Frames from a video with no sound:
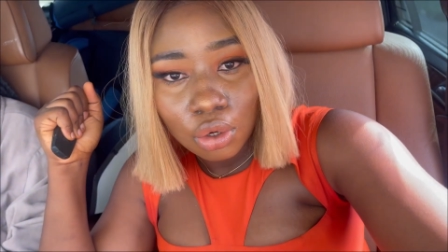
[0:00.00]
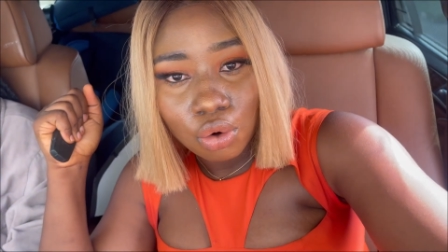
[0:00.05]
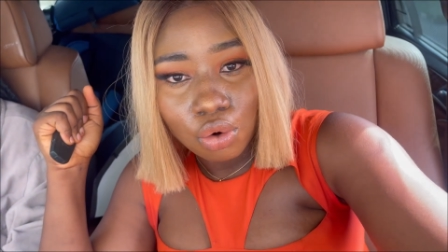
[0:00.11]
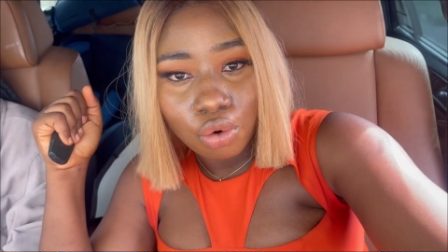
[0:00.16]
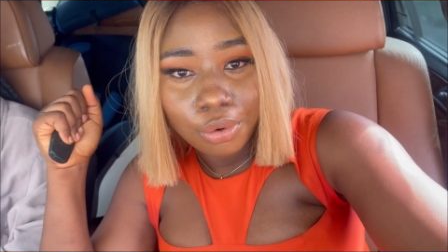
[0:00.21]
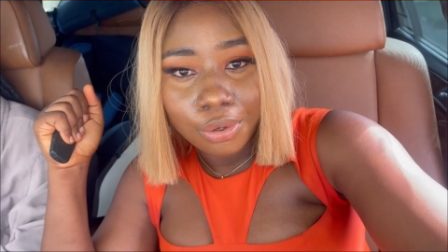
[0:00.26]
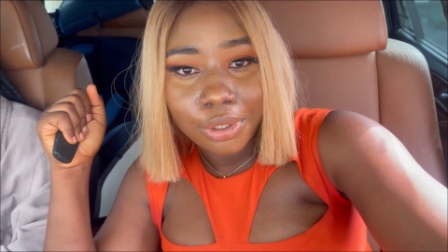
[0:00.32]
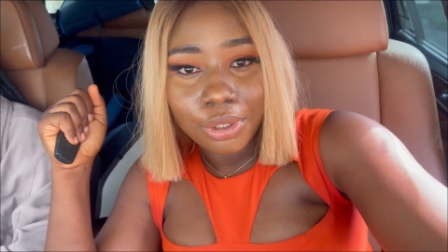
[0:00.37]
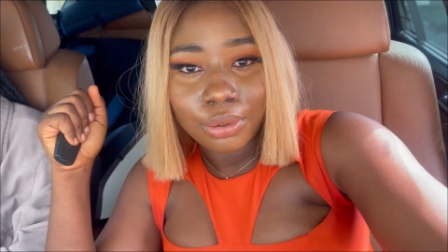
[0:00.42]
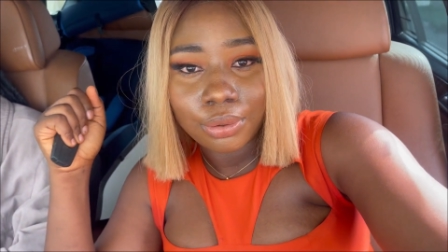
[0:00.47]

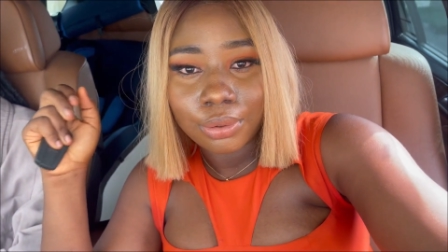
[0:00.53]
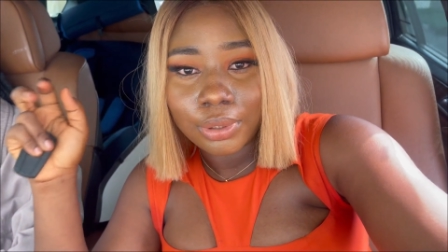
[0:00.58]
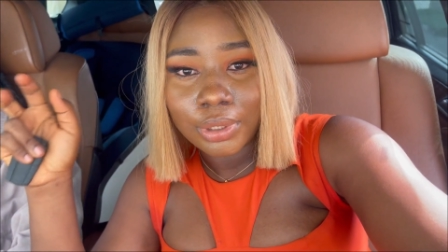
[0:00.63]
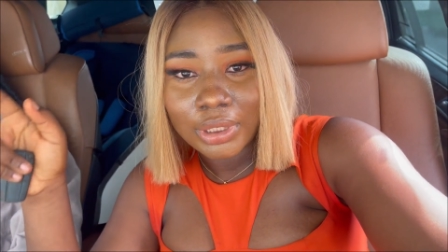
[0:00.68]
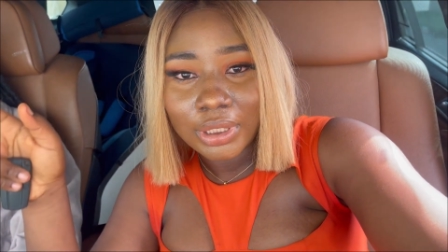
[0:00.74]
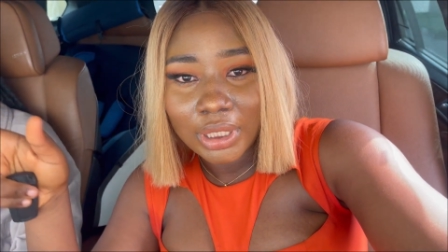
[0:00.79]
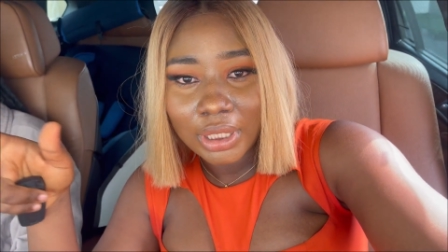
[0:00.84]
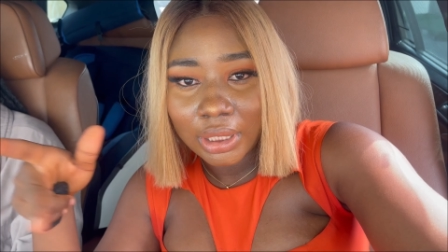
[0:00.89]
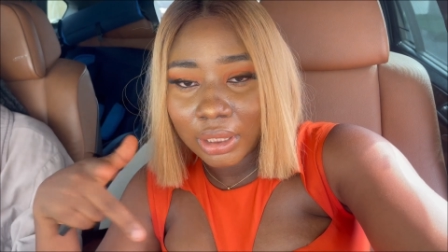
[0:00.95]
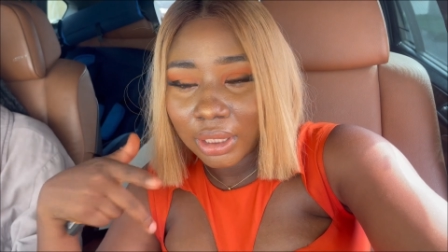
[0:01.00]
going
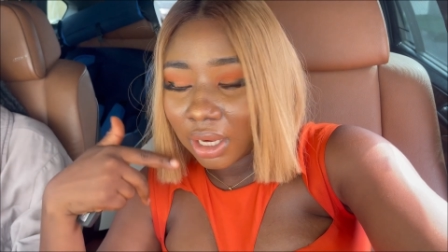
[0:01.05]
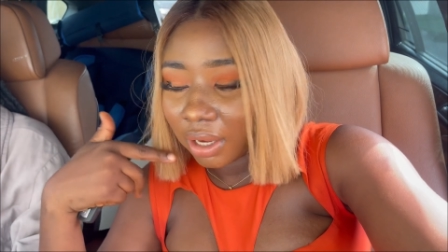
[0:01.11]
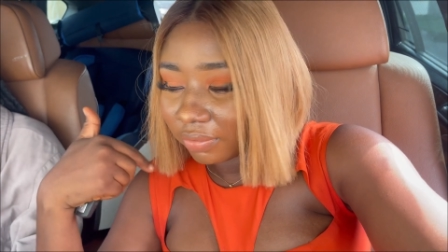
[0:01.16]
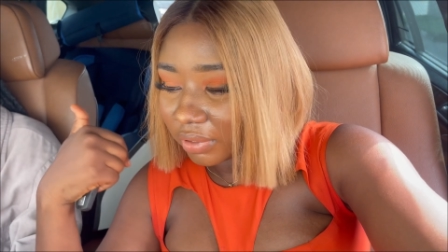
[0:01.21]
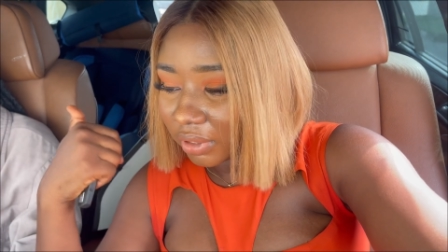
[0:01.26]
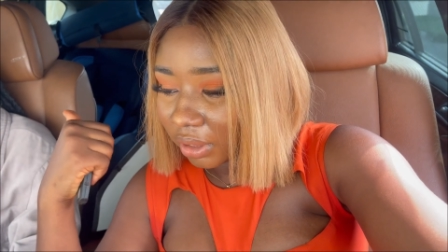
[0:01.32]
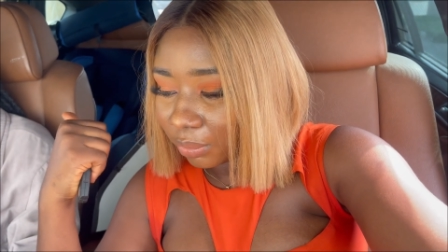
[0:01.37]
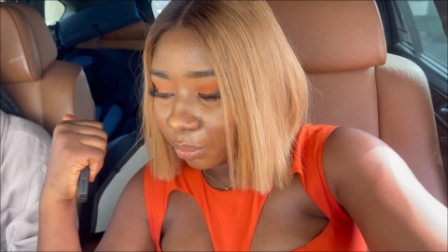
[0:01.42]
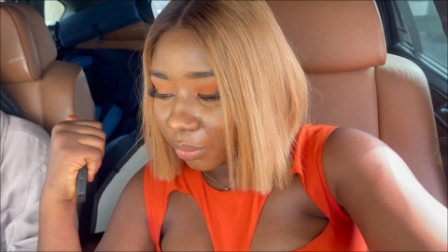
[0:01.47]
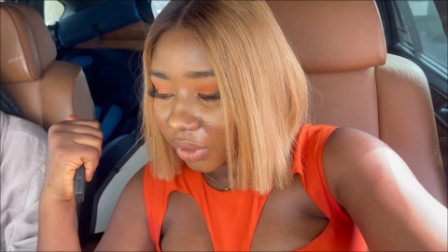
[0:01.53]
on then
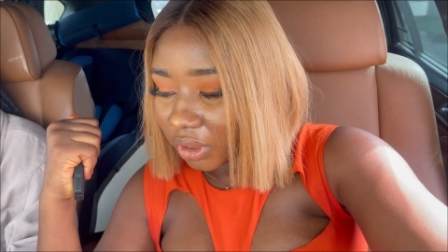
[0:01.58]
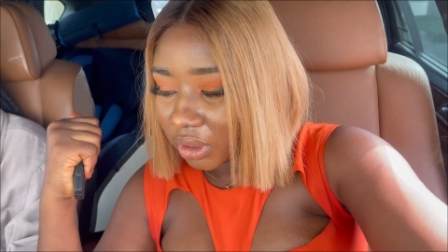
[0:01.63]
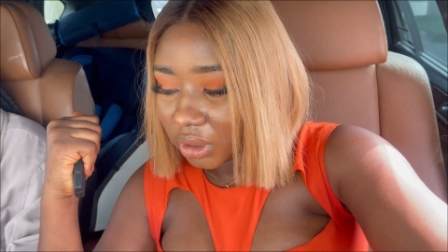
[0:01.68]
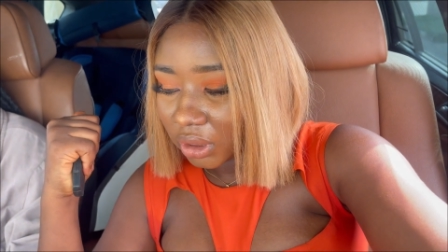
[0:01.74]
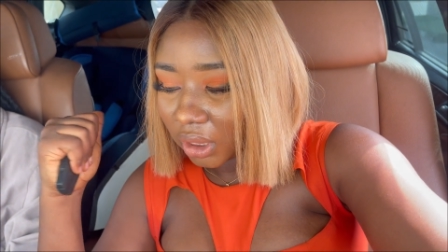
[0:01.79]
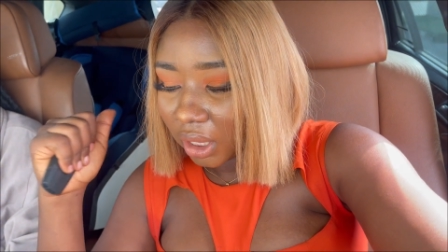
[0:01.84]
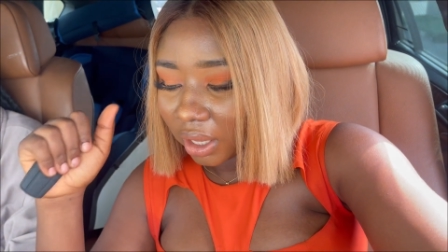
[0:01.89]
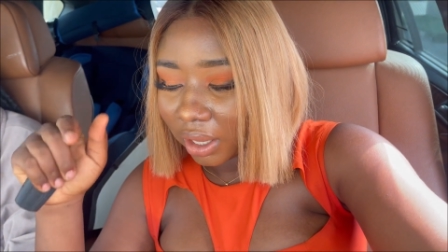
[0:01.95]
after which